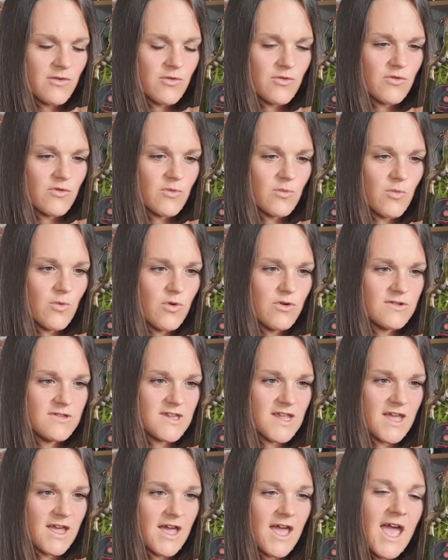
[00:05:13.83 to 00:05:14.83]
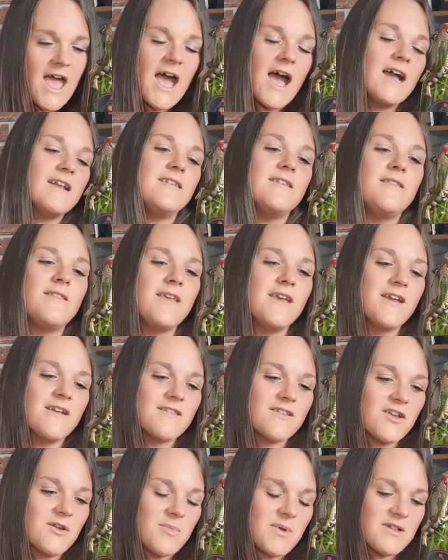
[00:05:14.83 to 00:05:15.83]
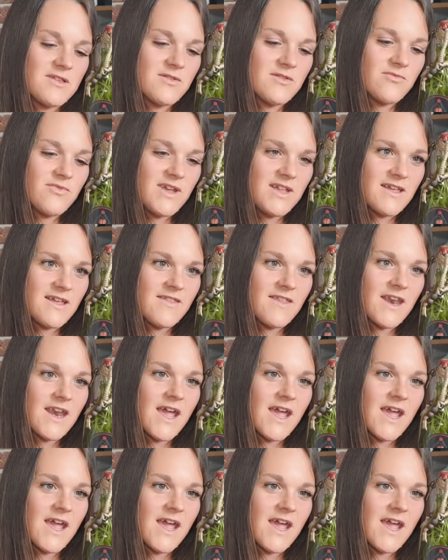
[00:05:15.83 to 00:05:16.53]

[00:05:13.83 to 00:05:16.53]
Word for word: underwater. I didn't think I was going to be able to read that then.